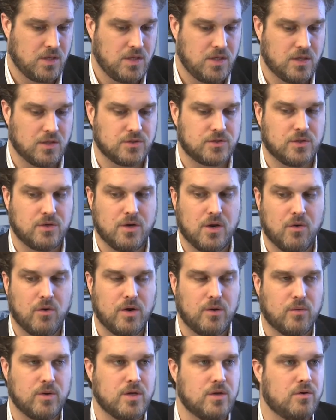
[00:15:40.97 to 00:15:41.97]
You know, so
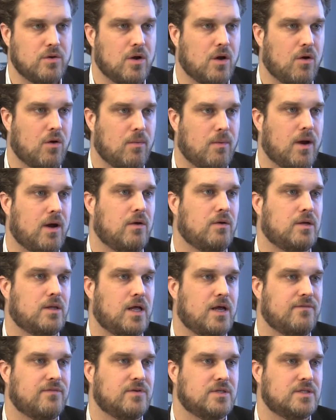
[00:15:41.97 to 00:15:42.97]
knowing what you know about
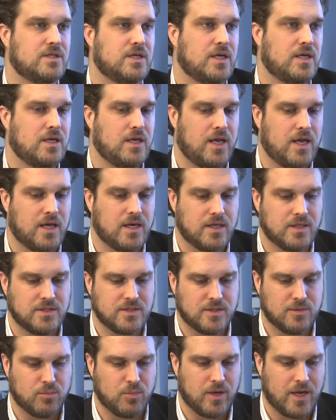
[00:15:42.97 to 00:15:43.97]
glyphosate and its
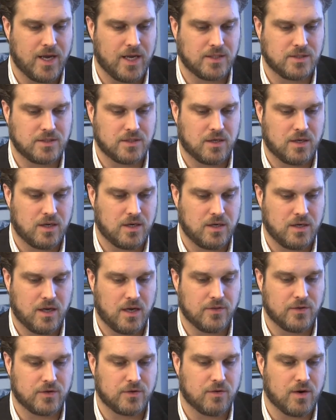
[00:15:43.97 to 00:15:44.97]
impact on
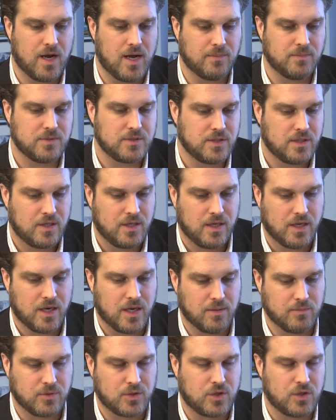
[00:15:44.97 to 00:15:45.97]
other crops,
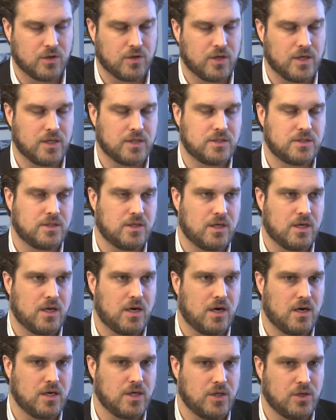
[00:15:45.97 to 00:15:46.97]
I'm curious: uh,
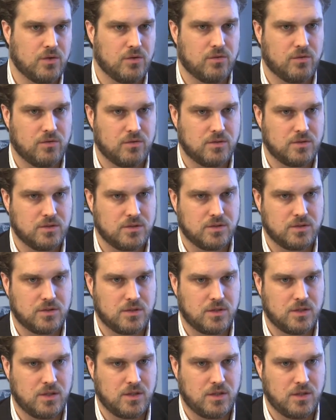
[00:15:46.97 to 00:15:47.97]
Are you
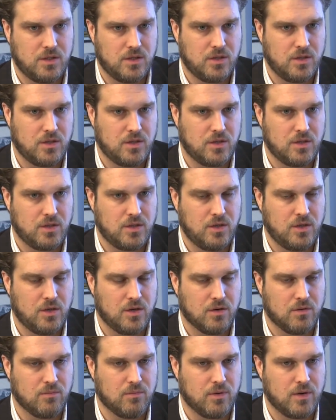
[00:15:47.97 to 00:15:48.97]

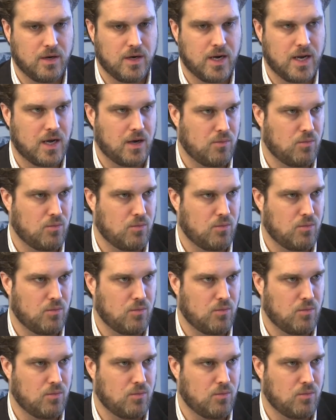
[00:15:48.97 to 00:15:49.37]
you're now